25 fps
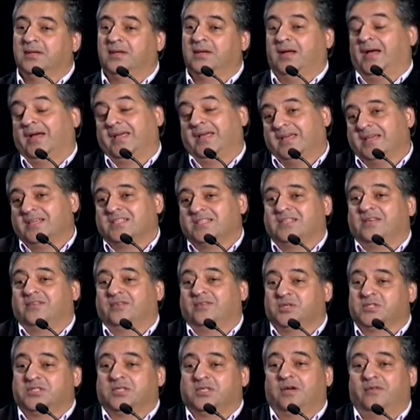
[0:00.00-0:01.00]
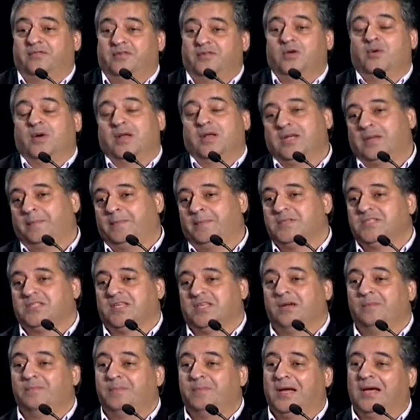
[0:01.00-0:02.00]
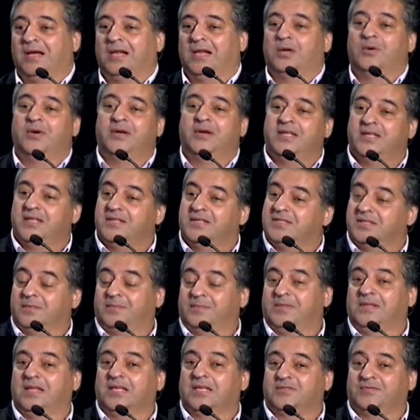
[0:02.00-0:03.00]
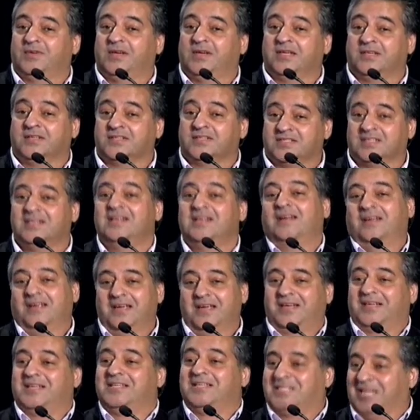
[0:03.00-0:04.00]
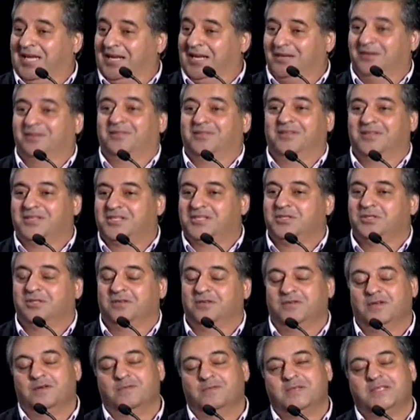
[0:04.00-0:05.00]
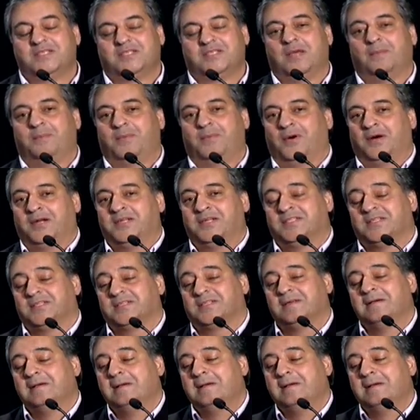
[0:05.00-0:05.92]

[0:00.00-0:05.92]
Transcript: I guess if you end up in Sao Paulo and it ends up in Las Vegas, it can tell you that the two of you have been separated.